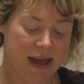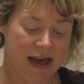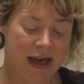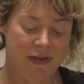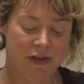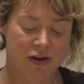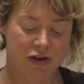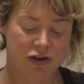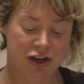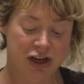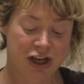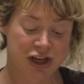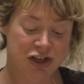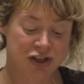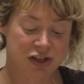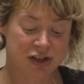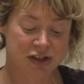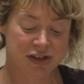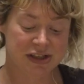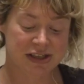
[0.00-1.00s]
In the
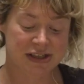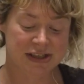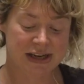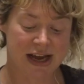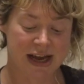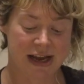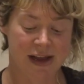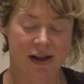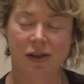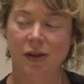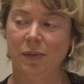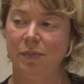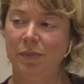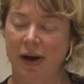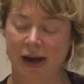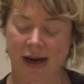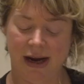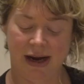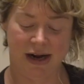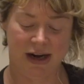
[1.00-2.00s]
traditional style, the
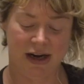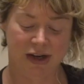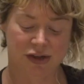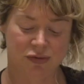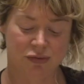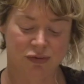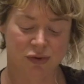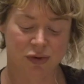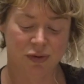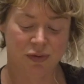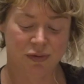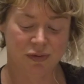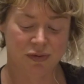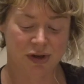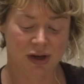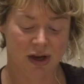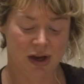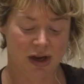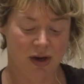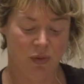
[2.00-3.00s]
byre is roofed